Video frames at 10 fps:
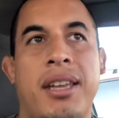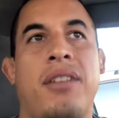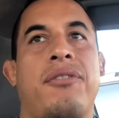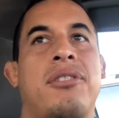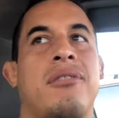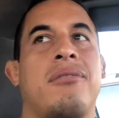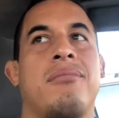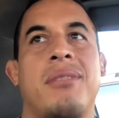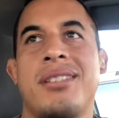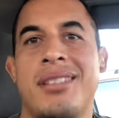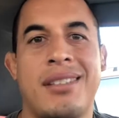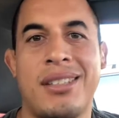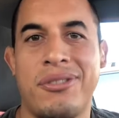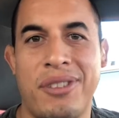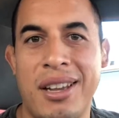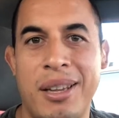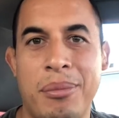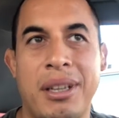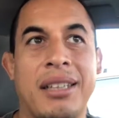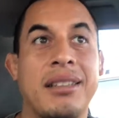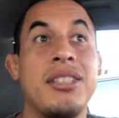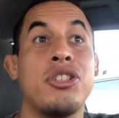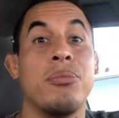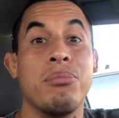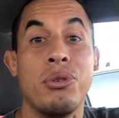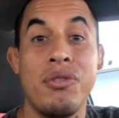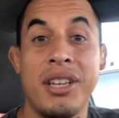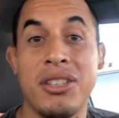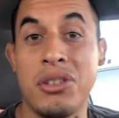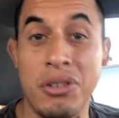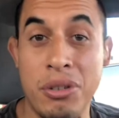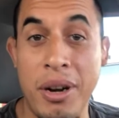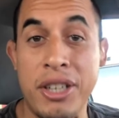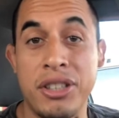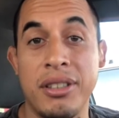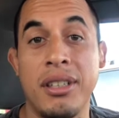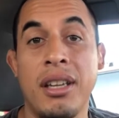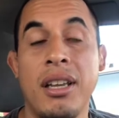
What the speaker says: And if you miss it, that's fine, but at least you're moving in a certain direction.